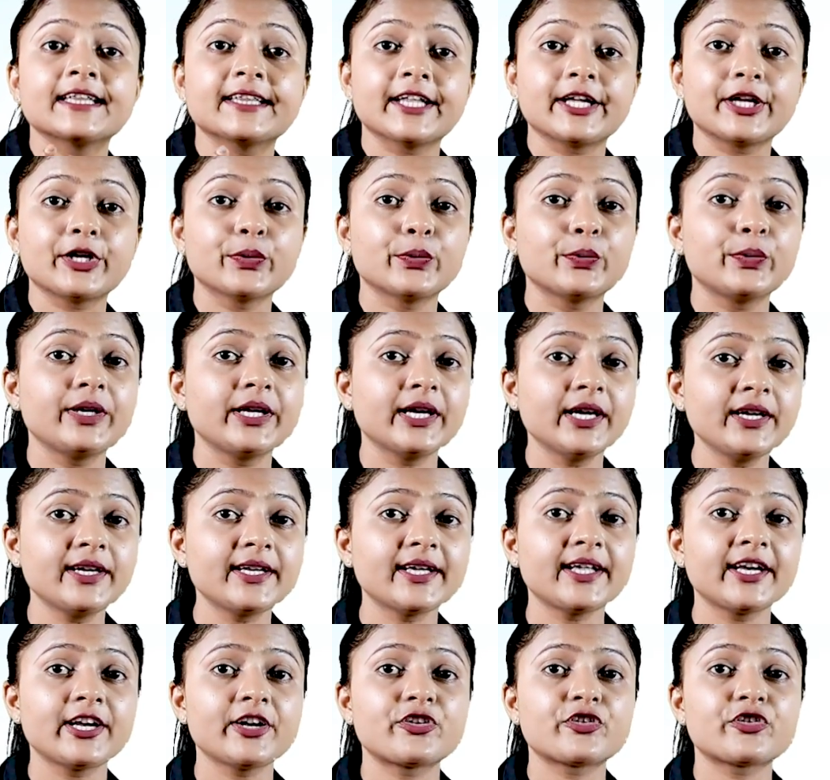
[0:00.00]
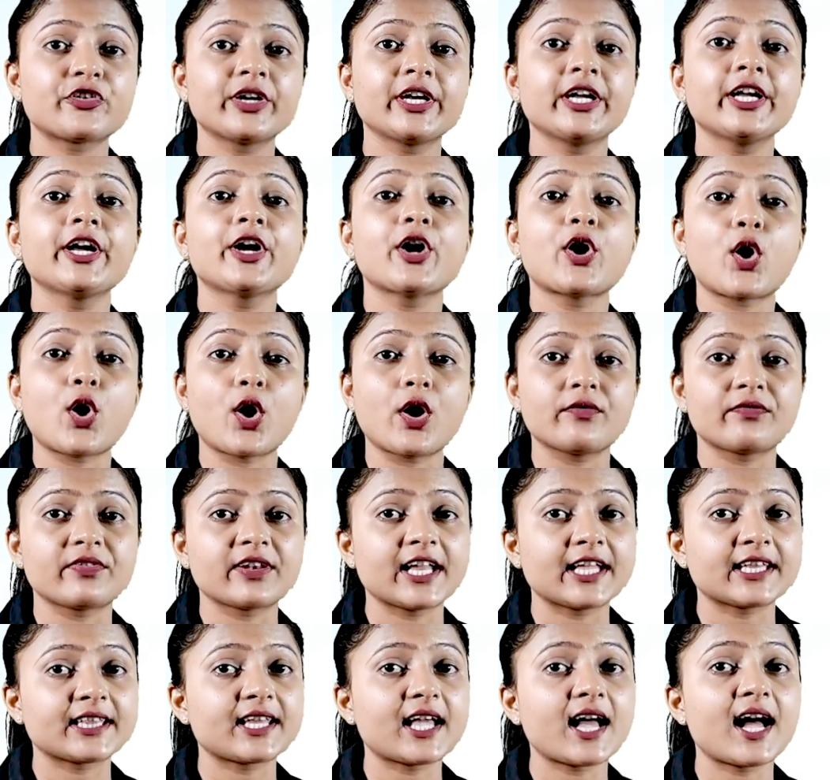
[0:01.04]
The Union Territory of
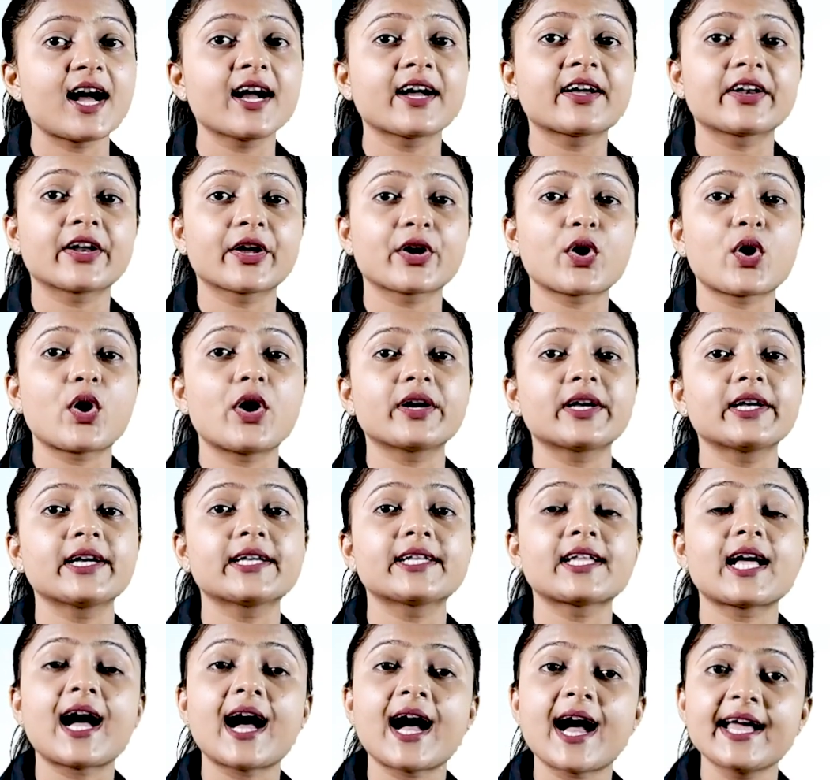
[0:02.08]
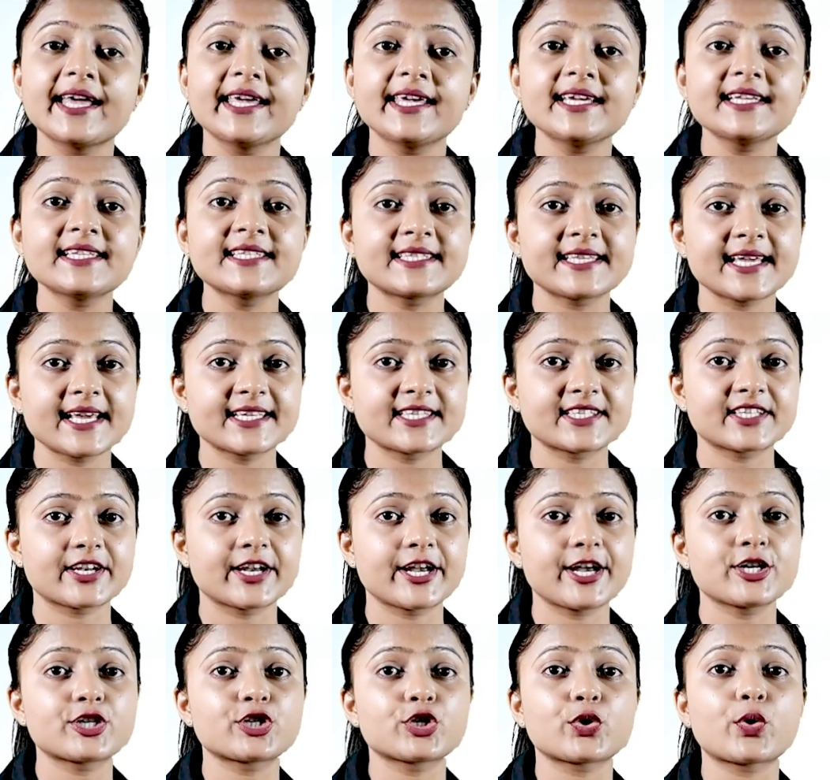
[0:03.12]
Ladakh recorded the highest sex
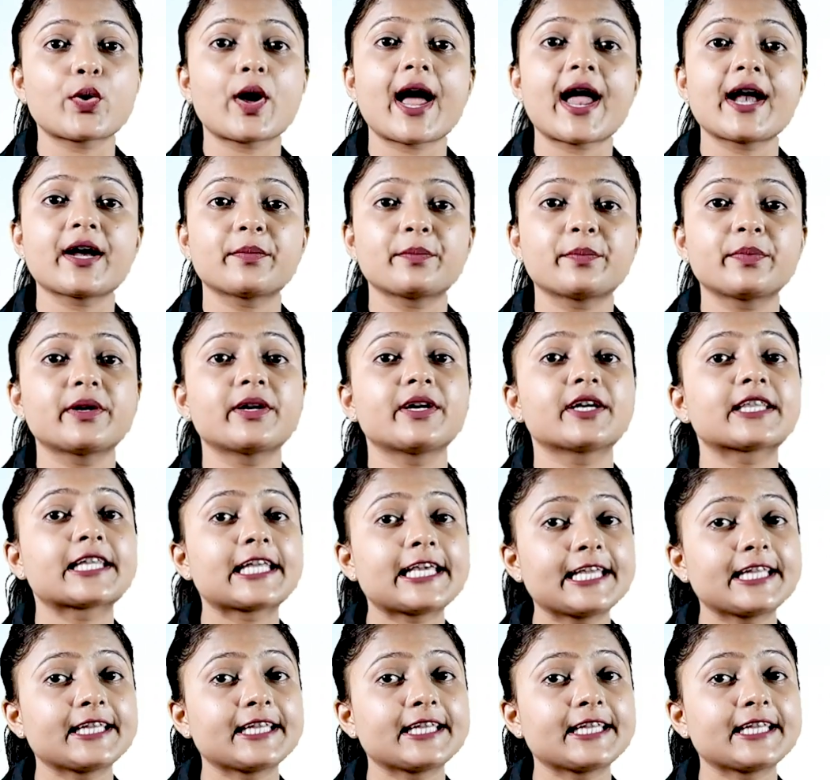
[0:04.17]
ratio at birth